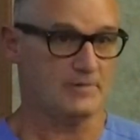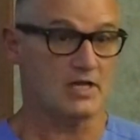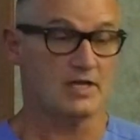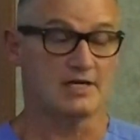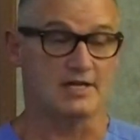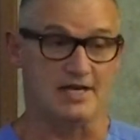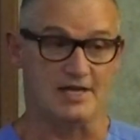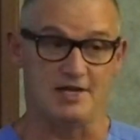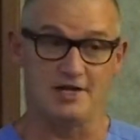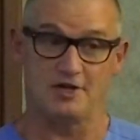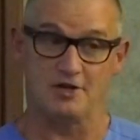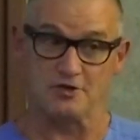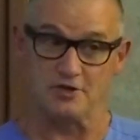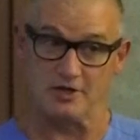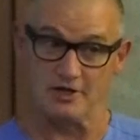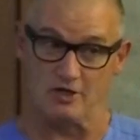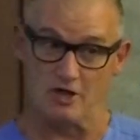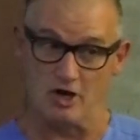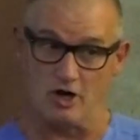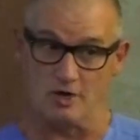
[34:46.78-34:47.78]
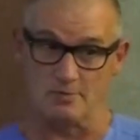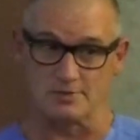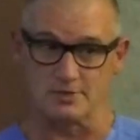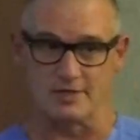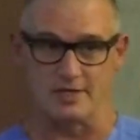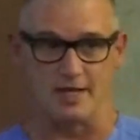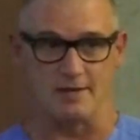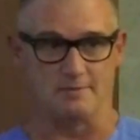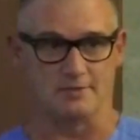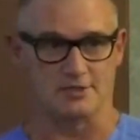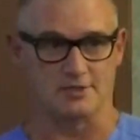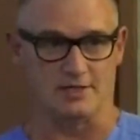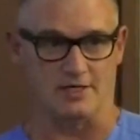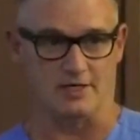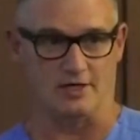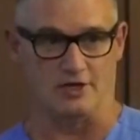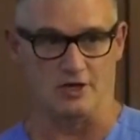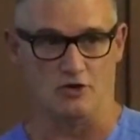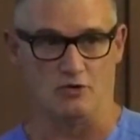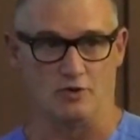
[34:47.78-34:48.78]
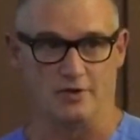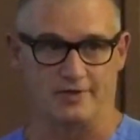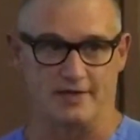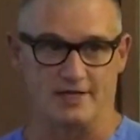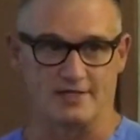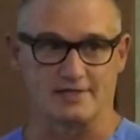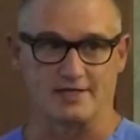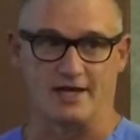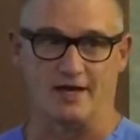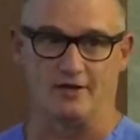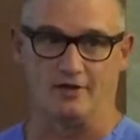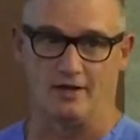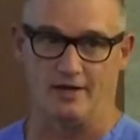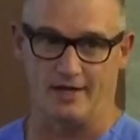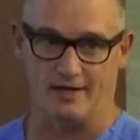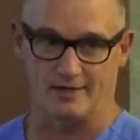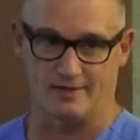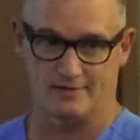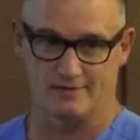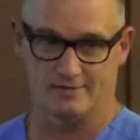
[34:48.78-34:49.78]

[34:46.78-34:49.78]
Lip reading: You need to hear the alarms on that machine and know what they sound like.